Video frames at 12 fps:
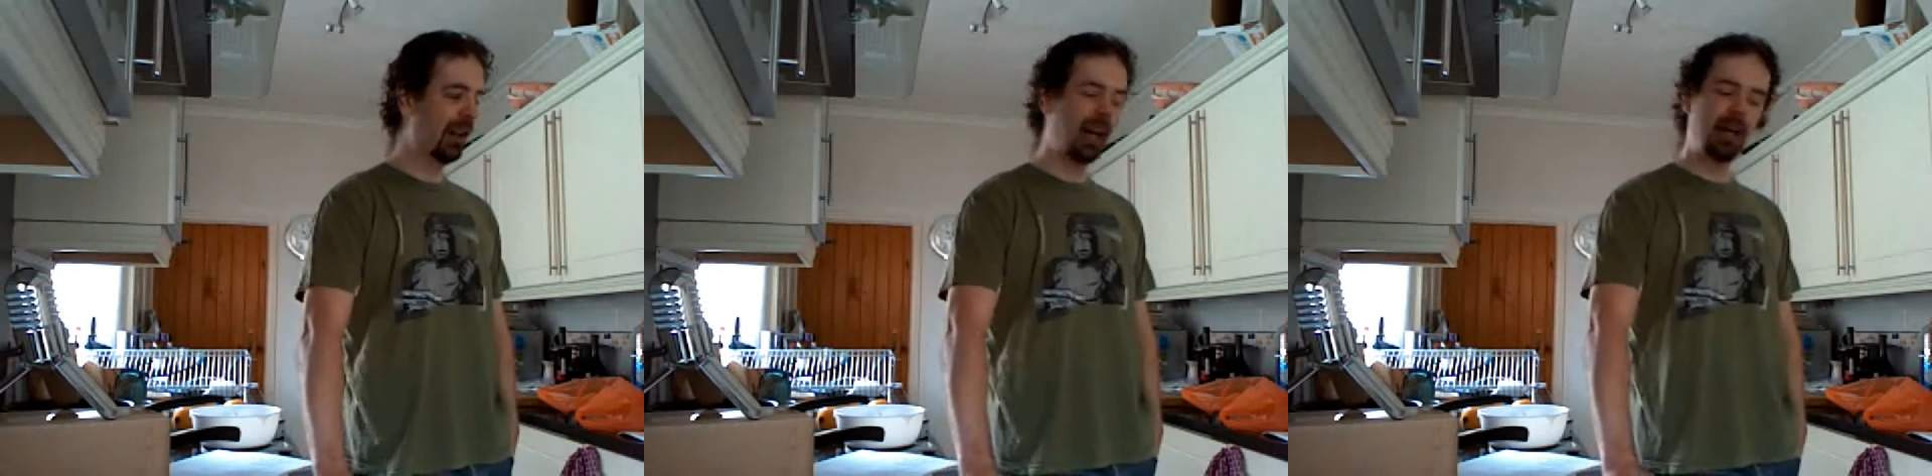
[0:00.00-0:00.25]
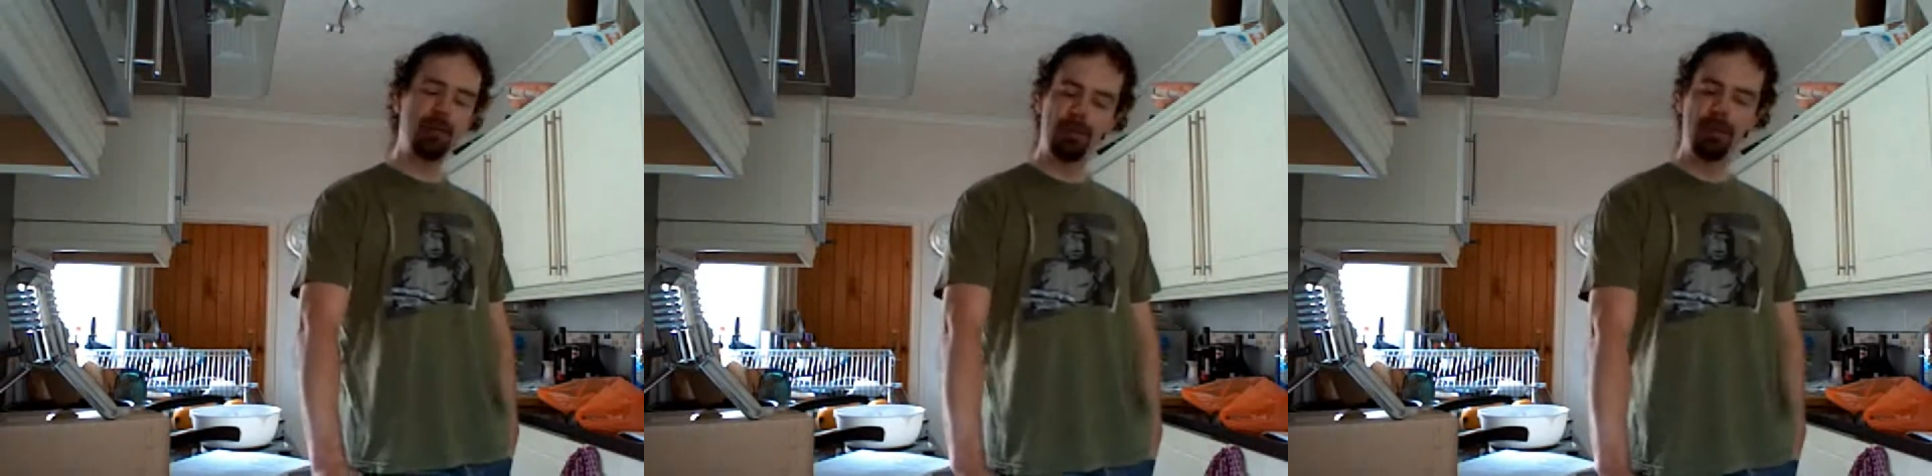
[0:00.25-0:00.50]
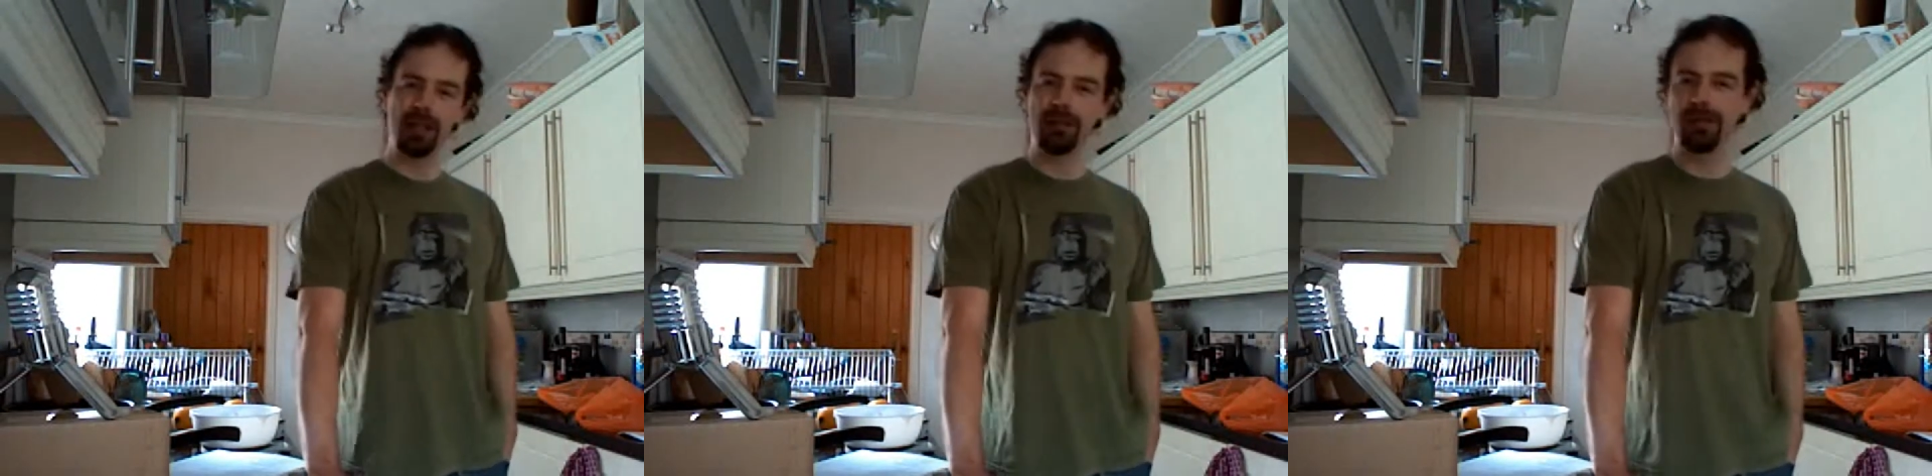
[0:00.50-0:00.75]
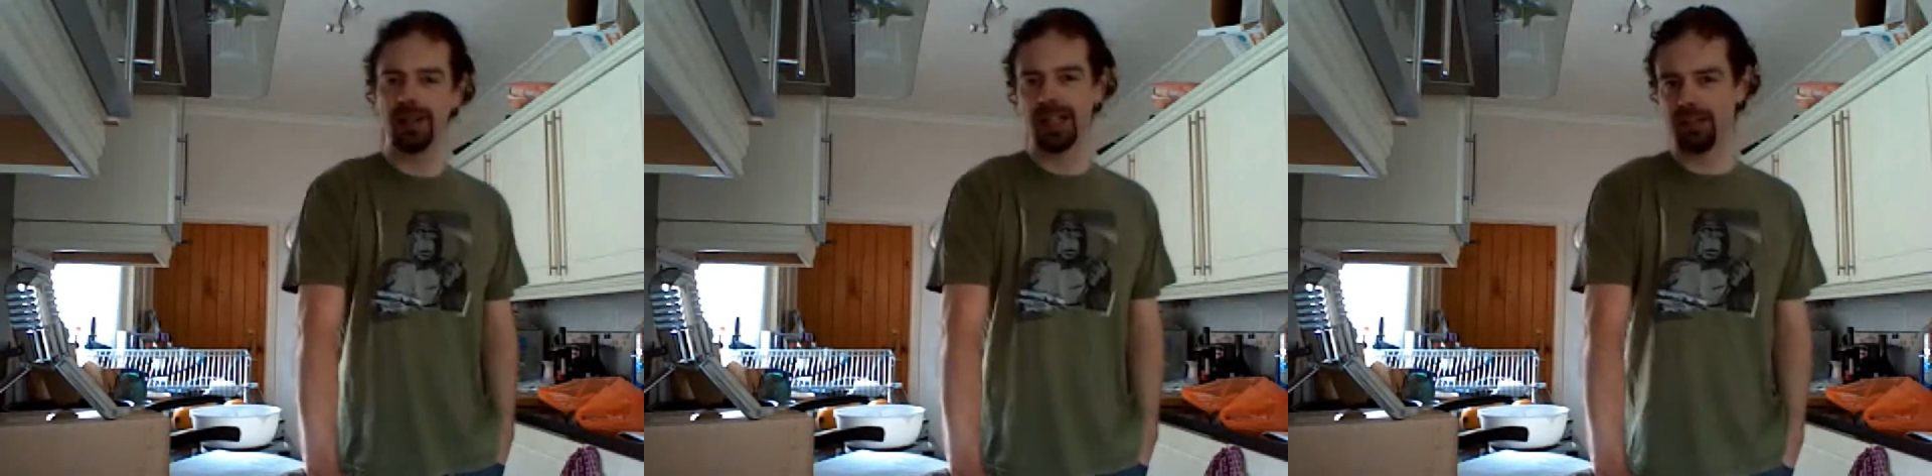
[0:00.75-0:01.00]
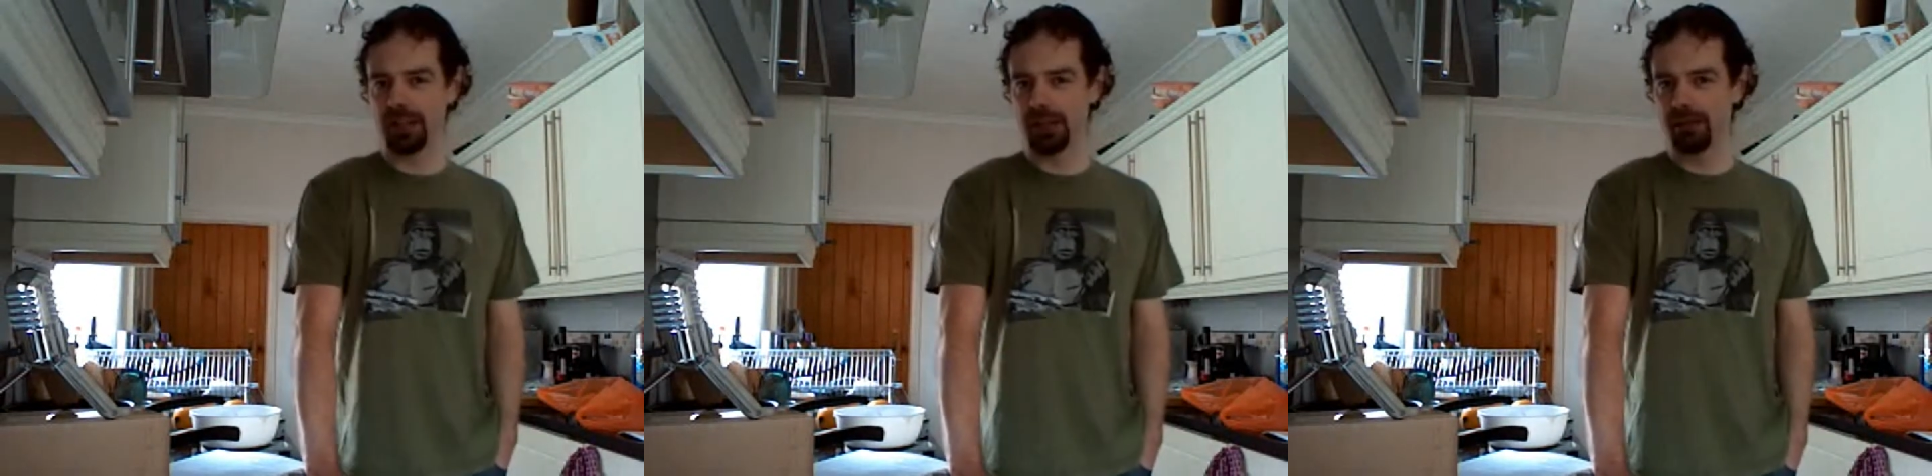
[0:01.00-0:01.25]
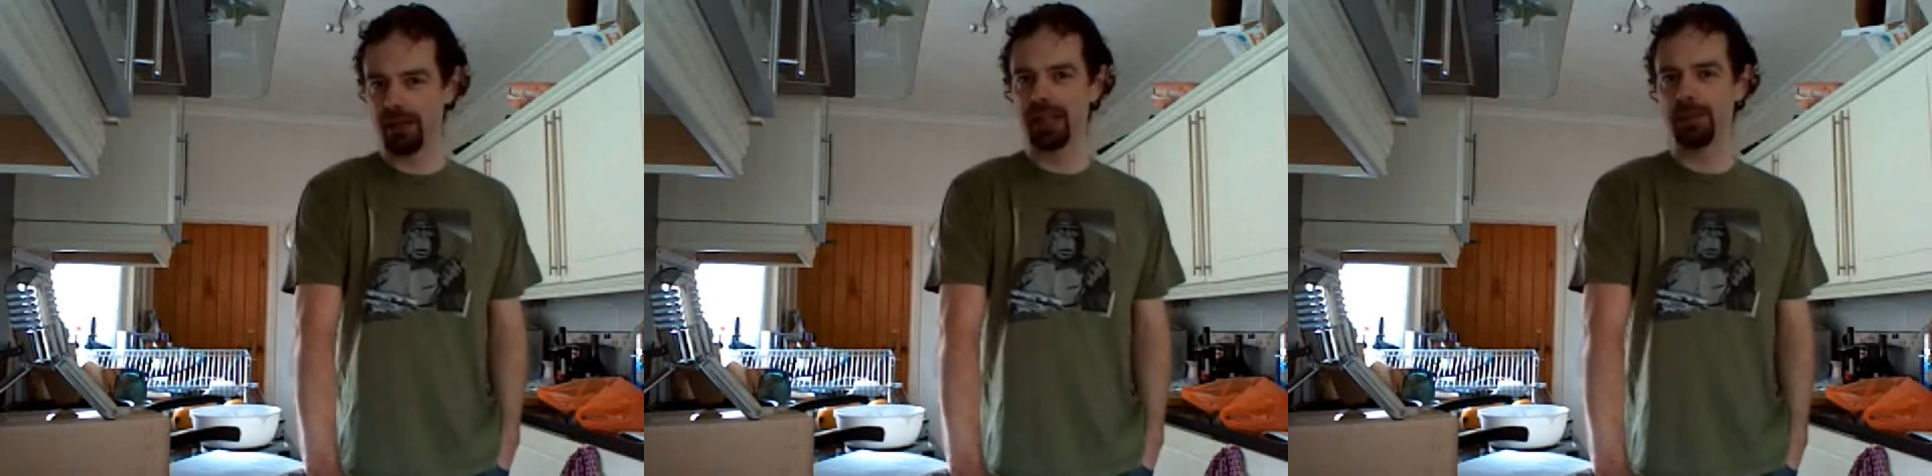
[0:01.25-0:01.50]
I'm a big fan of the
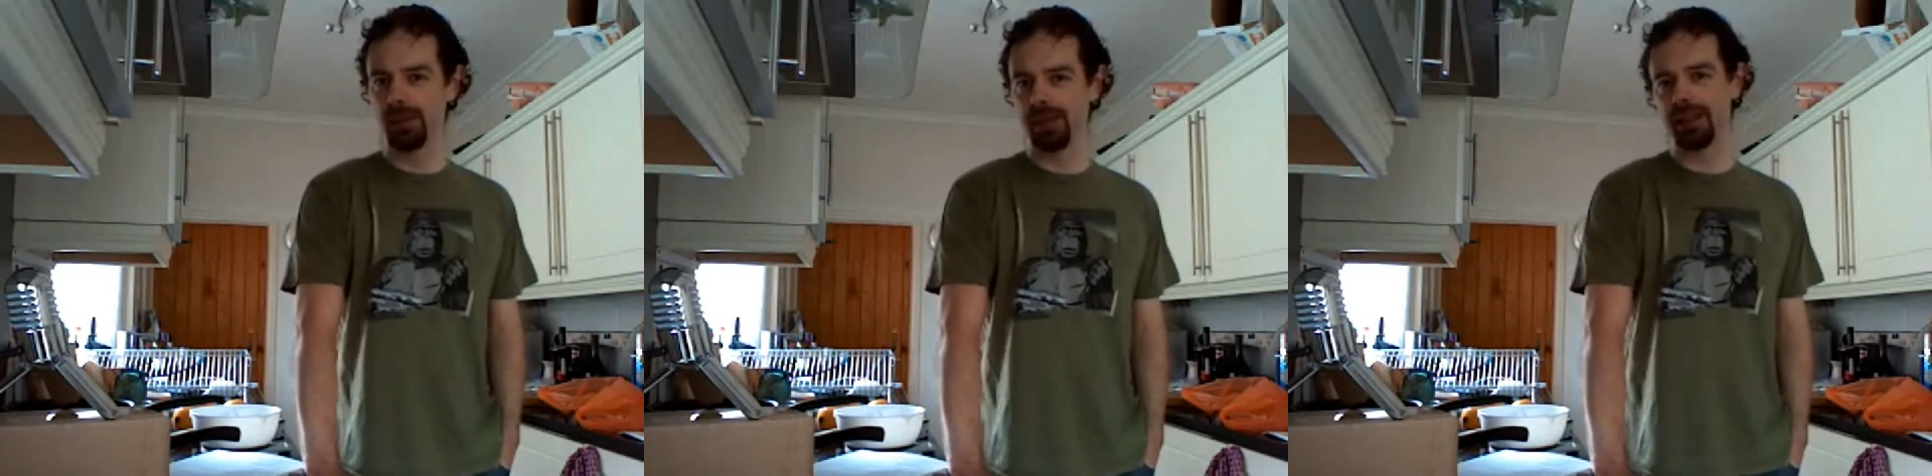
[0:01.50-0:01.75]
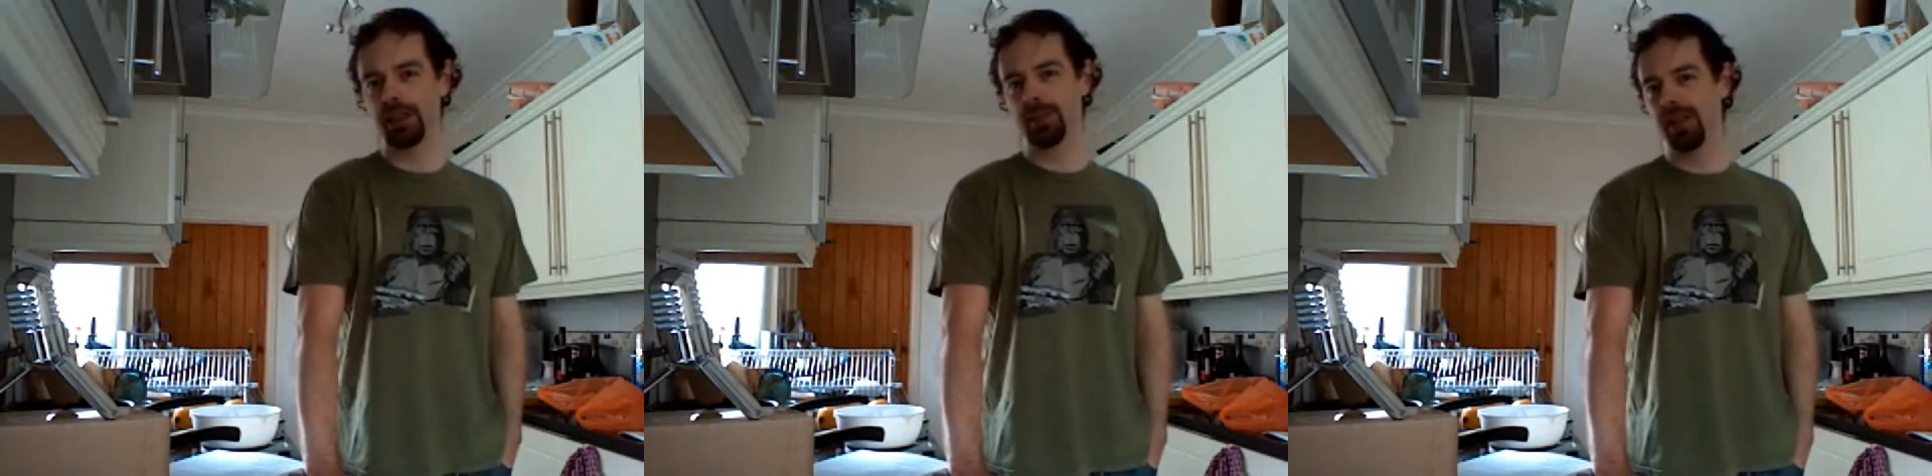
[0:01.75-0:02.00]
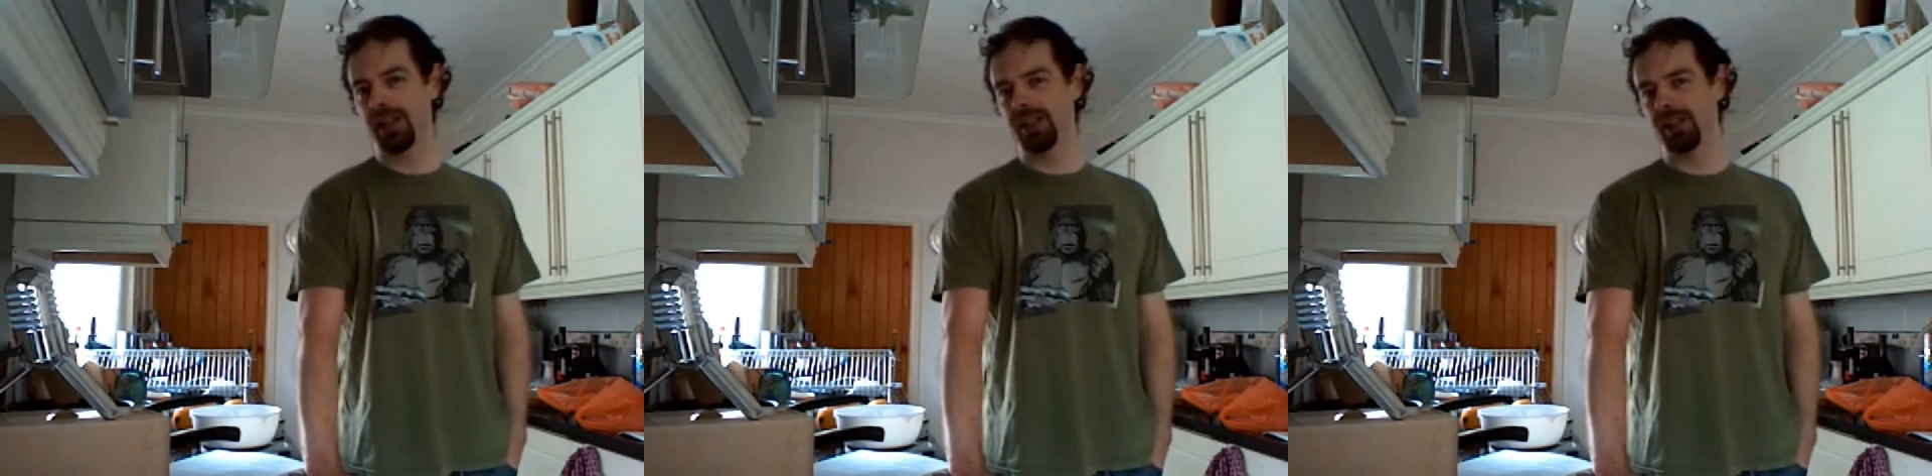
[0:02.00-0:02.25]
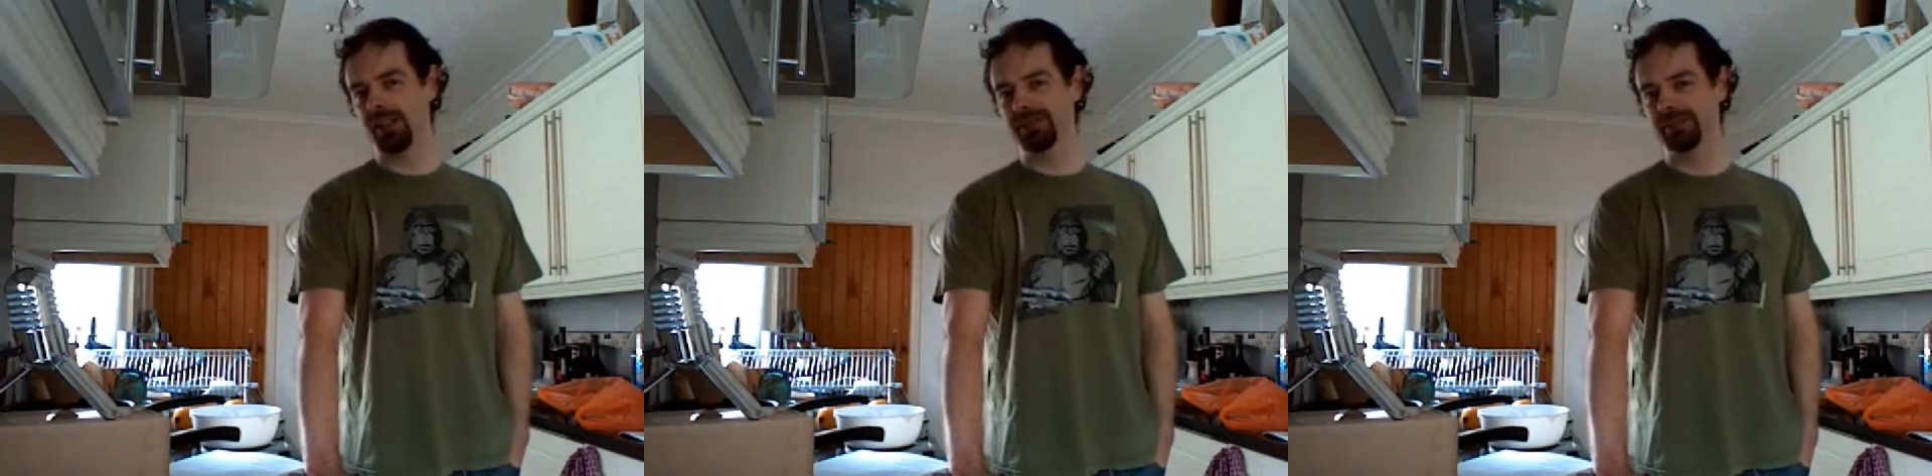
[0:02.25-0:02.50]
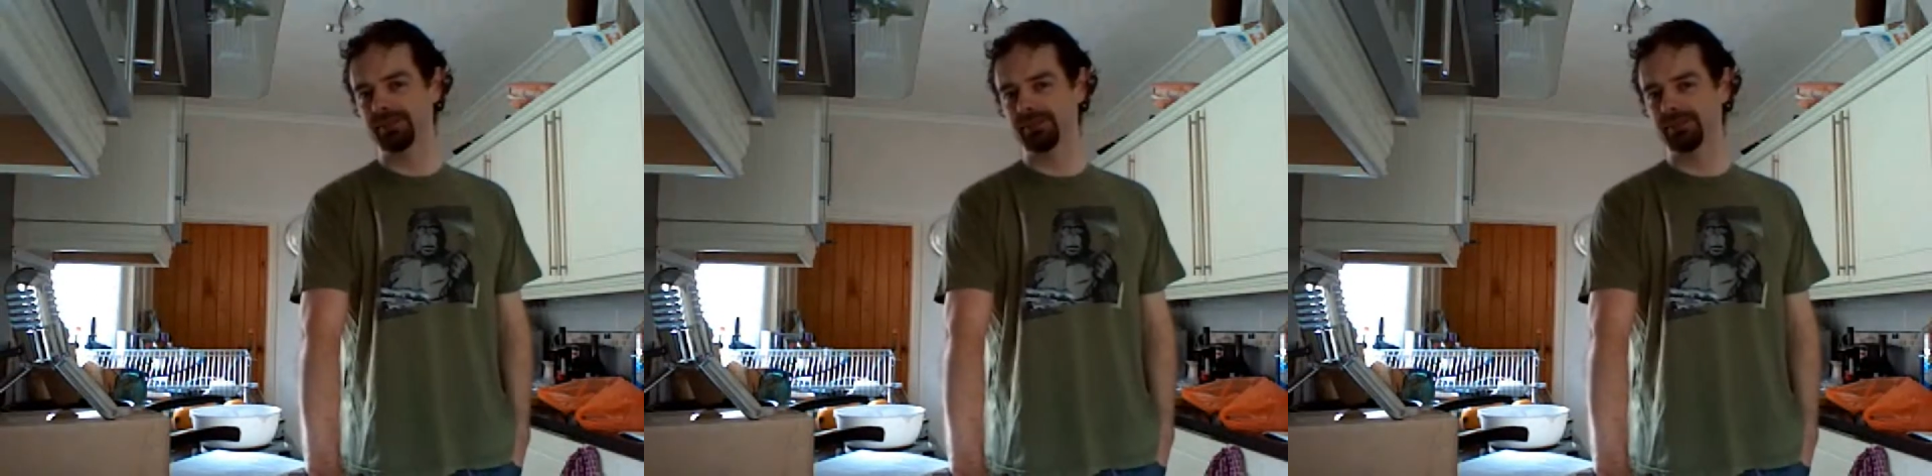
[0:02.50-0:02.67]
Great British Bake Off,